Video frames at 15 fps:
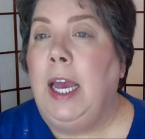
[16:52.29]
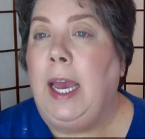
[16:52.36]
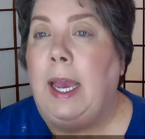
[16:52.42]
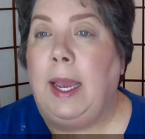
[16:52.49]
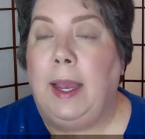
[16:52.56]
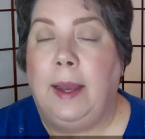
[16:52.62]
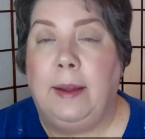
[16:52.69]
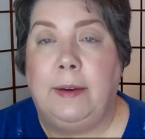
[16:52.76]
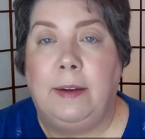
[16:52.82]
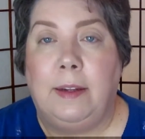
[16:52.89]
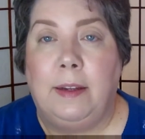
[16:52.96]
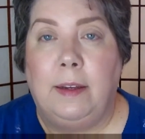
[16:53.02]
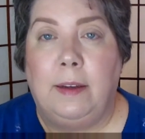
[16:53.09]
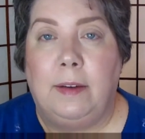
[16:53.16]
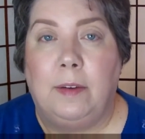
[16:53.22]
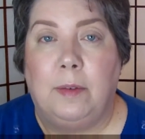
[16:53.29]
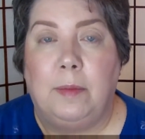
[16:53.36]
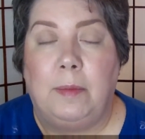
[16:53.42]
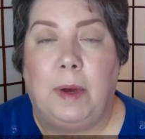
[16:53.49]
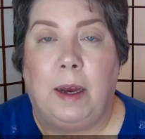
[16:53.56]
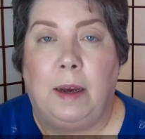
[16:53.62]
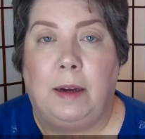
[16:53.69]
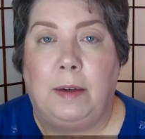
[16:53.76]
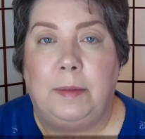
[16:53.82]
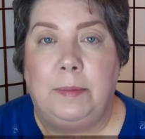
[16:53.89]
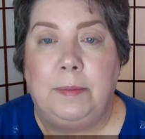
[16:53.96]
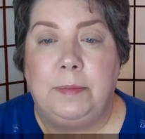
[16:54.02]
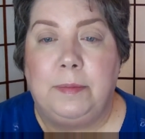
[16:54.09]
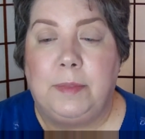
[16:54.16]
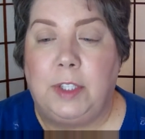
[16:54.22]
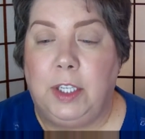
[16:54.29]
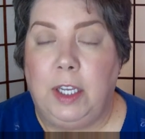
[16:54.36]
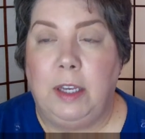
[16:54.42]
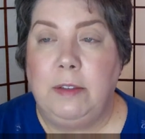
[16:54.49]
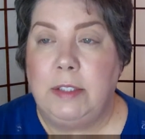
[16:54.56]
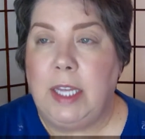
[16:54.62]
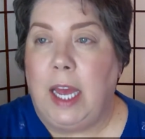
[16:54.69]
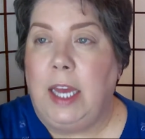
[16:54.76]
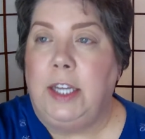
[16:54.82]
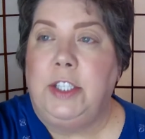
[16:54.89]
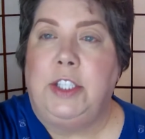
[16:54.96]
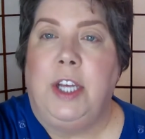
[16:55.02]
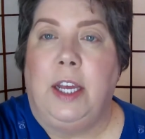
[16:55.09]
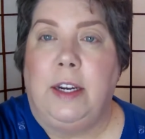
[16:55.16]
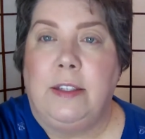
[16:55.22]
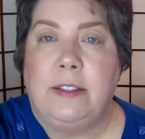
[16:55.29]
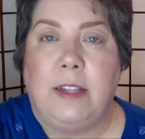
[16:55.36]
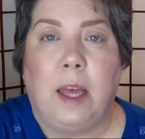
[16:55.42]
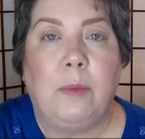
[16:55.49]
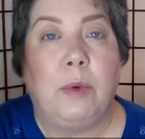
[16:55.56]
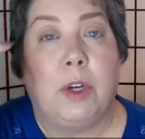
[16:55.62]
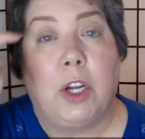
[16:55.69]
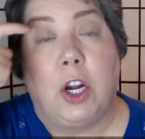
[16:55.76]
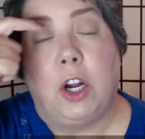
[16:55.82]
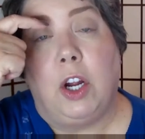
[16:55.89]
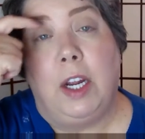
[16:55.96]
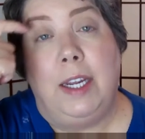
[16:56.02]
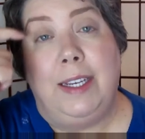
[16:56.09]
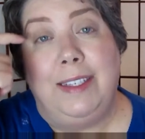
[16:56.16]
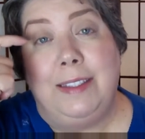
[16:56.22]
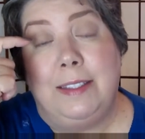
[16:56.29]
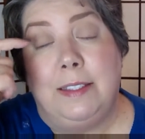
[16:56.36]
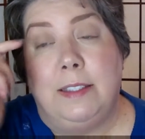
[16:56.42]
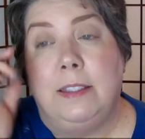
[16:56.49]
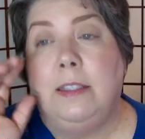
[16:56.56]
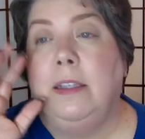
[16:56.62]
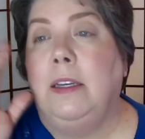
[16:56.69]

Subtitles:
and to use eyeshadows, they would crease